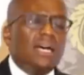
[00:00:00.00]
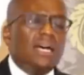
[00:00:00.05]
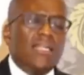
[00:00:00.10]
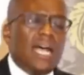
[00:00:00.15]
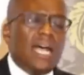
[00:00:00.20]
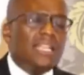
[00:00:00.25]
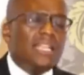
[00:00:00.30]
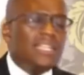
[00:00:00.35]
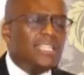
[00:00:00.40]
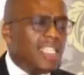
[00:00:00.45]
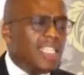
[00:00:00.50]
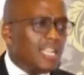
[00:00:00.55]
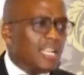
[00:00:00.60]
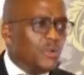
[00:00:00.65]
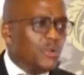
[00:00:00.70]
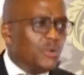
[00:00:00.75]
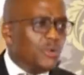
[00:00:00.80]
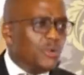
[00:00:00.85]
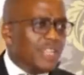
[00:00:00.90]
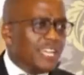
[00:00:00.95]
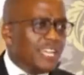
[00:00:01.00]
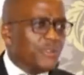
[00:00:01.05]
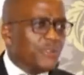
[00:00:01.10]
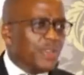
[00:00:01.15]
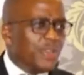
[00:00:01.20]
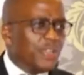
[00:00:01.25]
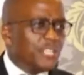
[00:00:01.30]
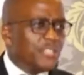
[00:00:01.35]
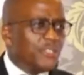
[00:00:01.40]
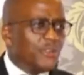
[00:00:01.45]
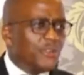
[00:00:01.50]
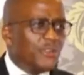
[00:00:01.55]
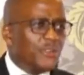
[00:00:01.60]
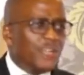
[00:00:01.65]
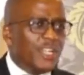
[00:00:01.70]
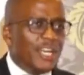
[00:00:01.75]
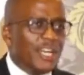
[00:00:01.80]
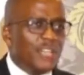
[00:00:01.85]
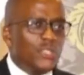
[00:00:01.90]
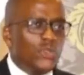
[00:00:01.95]
childhood
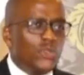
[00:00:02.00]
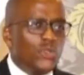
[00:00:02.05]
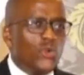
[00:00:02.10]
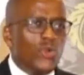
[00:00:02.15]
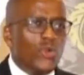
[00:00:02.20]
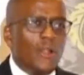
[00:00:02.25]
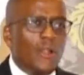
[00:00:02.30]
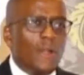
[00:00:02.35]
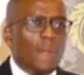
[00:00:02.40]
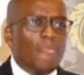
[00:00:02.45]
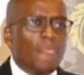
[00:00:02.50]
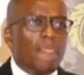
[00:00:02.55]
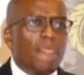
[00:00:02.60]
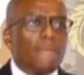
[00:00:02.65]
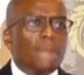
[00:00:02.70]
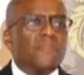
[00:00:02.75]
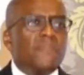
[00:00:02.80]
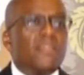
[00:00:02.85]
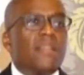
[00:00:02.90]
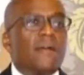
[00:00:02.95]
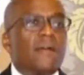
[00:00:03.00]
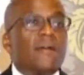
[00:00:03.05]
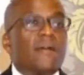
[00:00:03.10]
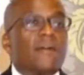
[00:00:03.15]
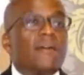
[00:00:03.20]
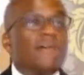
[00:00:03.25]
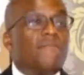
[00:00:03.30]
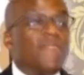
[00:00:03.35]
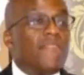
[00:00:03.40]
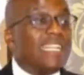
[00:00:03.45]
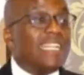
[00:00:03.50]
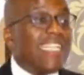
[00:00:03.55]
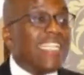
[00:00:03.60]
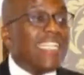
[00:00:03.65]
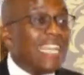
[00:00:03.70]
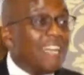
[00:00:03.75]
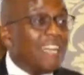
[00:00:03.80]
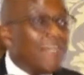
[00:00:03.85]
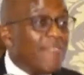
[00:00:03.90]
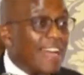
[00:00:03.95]
education school. It had
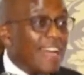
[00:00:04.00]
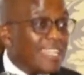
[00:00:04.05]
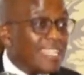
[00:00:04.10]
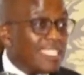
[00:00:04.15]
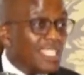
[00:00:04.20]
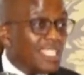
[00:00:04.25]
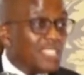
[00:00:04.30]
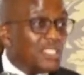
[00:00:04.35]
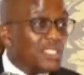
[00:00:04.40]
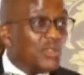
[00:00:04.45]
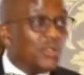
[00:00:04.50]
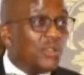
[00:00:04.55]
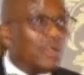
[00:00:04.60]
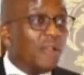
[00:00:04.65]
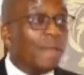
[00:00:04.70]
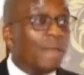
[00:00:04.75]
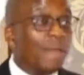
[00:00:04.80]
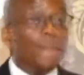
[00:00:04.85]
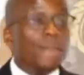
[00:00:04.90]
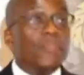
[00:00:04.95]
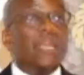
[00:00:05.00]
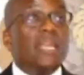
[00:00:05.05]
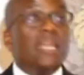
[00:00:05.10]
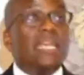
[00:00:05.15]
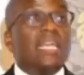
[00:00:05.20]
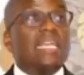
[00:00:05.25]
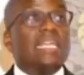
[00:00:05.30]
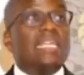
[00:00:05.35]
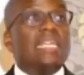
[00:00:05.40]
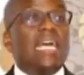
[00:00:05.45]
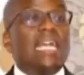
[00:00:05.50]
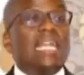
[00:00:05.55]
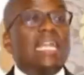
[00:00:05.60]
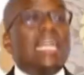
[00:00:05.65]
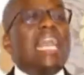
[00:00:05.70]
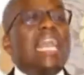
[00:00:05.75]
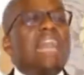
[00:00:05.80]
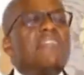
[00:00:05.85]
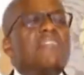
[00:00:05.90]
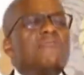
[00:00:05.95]
a fire station. It had,
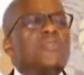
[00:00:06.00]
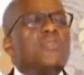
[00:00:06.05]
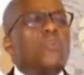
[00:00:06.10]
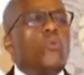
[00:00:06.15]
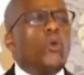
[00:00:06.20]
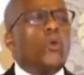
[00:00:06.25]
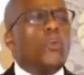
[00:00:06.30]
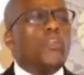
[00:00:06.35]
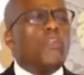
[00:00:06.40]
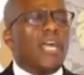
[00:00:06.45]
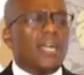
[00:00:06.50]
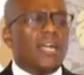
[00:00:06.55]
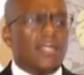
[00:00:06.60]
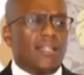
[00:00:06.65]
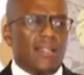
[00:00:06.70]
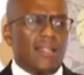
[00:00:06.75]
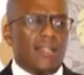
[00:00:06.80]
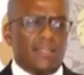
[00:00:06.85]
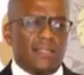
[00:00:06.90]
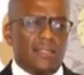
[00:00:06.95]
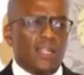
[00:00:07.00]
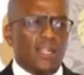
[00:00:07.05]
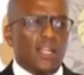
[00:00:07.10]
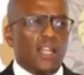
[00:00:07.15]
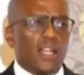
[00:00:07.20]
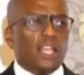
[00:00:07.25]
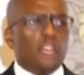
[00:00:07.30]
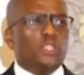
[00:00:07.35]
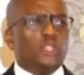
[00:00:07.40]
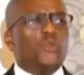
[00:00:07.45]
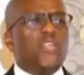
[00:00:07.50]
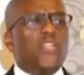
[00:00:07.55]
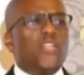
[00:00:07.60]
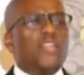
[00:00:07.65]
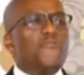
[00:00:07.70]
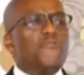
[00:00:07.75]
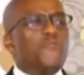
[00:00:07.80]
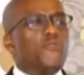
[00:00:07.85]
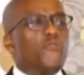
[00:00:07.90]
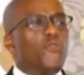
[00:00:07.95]
every ward had that. Today, if
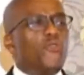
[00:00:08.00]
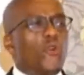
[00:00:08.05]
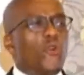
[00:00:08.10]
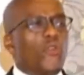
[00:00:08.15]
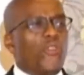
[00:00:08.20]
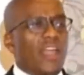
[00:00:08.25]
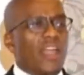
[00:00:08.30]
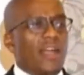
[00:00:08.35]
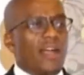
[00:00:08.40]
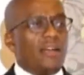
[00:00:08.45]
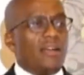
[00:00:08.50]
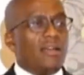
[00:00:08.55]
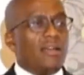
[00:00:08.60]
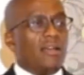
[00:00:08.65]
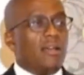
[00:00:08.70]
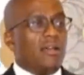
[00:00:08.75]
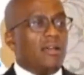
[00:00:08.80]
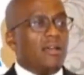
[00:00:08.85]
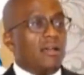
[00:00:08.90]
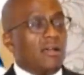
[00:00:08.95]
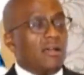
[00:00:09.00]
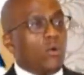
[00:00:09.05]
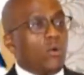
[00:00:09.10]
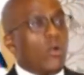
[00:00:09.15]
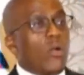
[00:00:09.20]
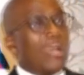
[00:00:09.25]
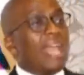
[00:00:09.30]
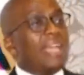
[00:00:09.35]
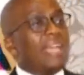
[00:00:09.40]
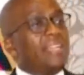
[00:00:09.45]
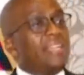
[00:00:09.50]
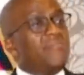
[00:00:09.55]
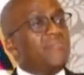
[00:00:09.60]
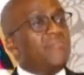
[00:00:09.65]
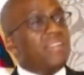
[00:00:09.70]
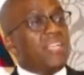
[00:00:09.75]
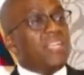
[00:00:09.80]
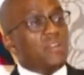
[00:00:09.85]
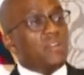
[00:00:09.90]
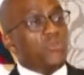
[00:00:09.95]
you go there, where I live in
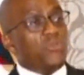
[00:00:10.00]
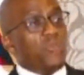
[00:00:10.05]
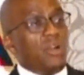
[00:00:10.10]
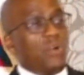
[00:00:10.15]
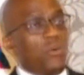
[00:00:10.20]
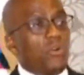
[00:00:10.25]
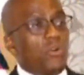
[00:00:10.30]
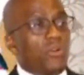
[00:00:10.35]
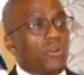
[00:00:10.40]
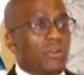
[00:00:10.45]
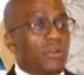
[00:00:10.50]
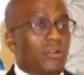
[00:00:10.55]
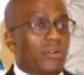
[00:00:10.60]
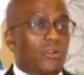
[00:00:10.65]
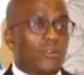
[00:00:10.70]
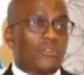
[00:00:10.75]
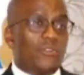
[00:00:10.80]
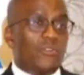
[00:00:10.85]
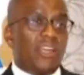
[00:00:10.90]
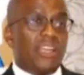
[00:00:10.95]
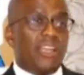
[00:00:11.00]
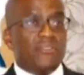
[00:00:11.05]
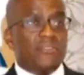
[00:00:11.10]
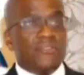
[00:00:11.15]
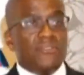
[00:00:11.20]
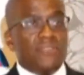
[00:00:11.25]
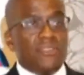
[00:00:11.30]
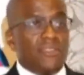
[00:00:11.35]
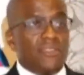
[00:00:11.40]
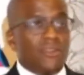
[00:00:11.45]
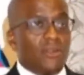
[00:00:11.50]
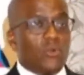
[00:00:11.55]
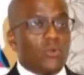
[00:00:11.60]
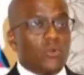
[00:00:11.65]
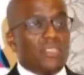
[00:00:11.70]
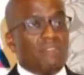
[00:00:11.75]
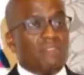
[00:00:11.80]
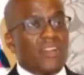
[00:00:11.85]
Karura Ward, on the left, was a fire